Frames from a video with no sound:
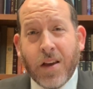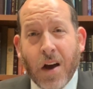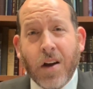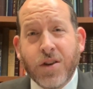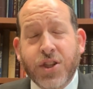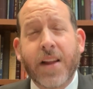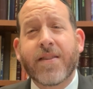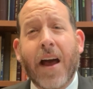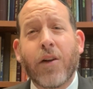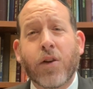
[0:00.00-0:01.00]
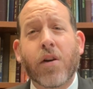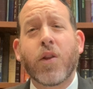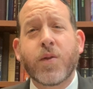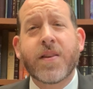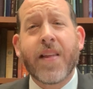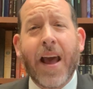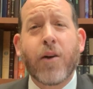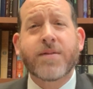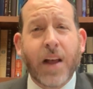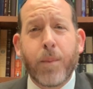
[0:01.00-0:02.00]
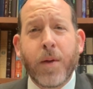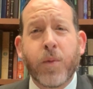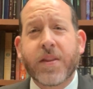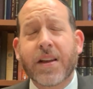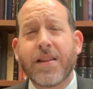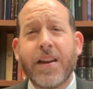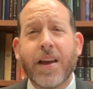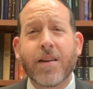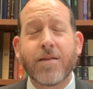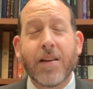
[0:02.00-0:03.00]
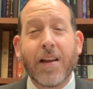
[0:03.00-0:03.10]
young Gentile girl who's in the house helping with the cleaning.